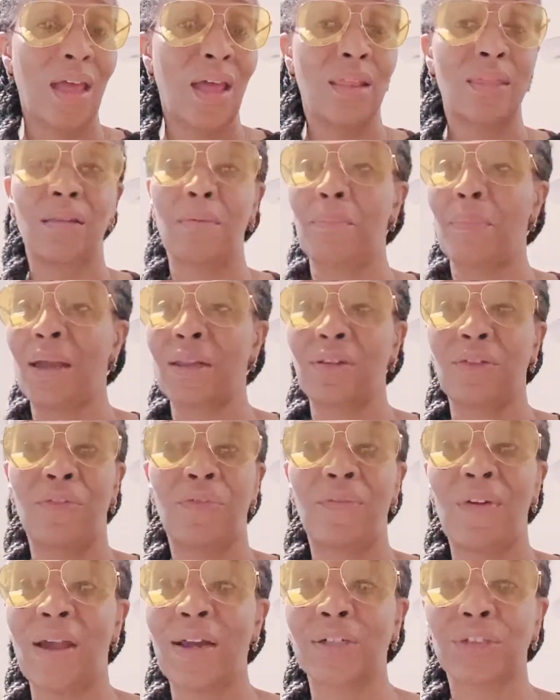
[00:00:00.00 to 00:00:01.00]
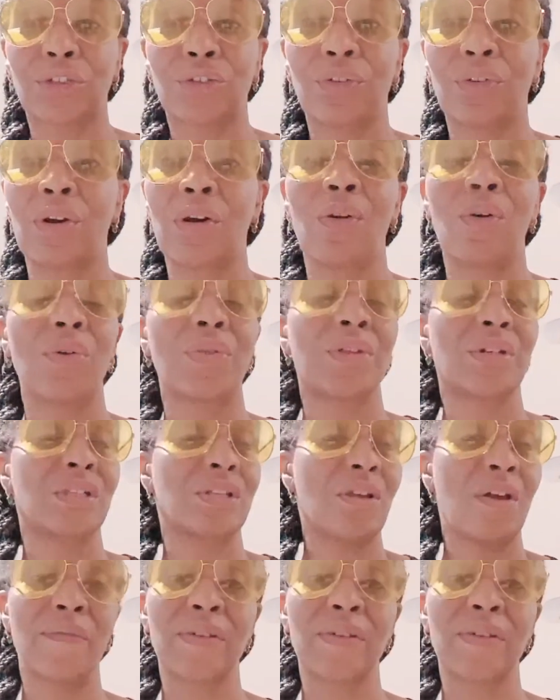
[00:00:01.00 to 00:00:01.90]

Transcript: The manufacturer or the service